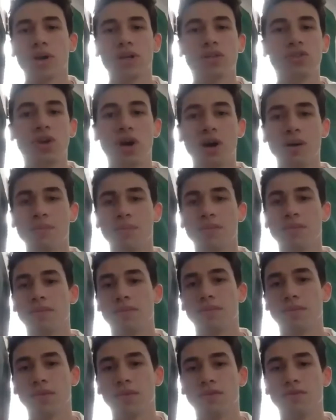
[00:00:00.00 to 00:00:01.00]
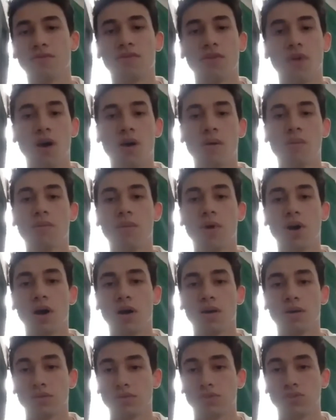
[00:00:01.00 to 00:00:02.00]
jump
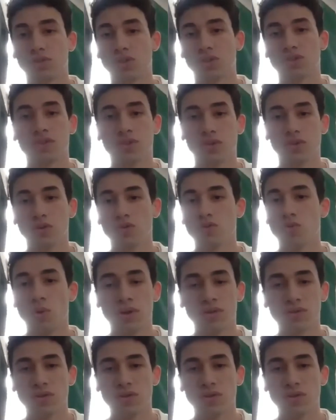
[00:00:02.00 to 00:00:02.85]
from just, you're 22